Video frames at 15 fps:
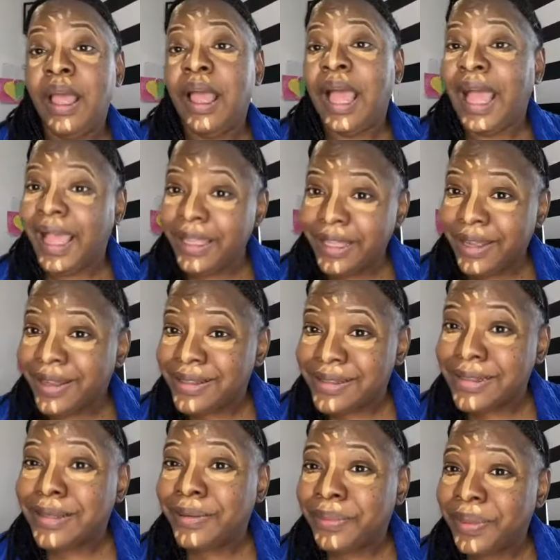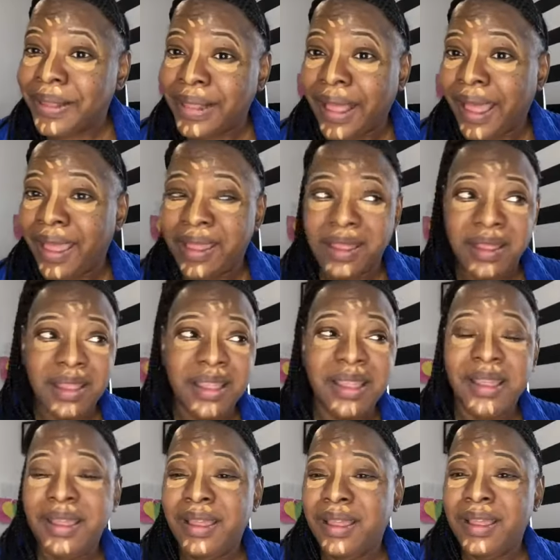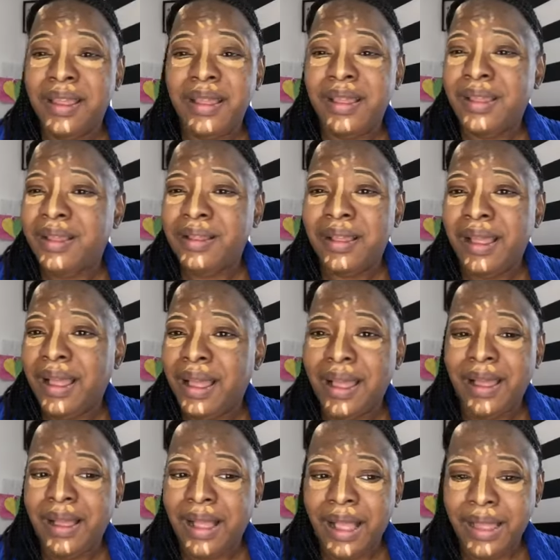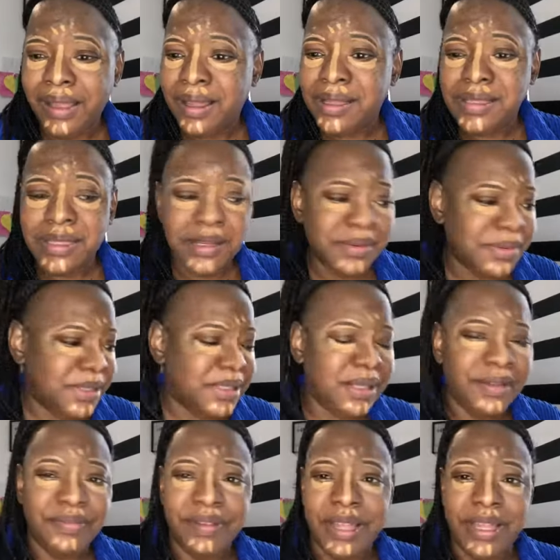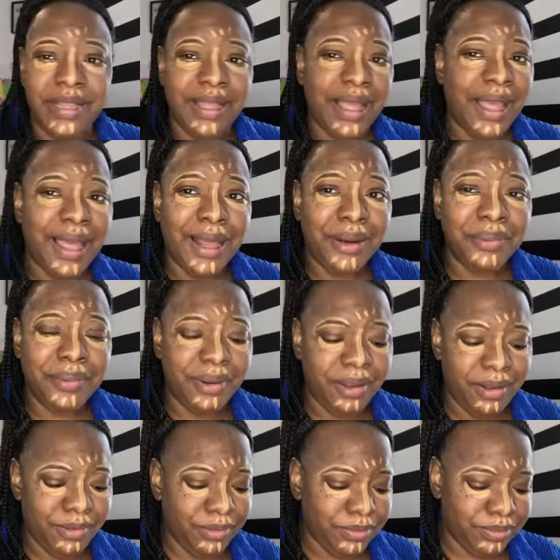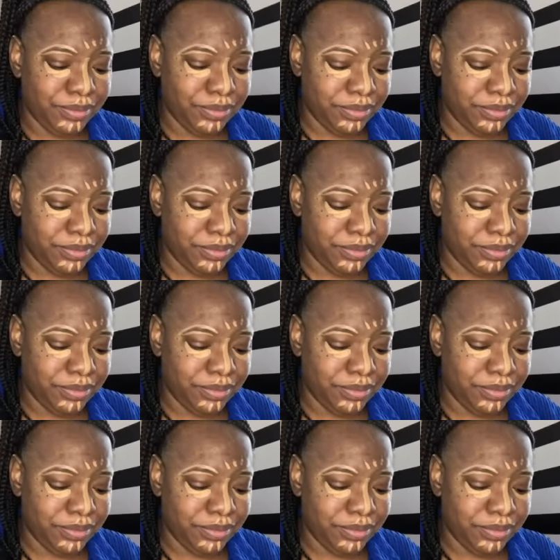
How y'all deal with that? How y'all deal with stuff like that? I don't know.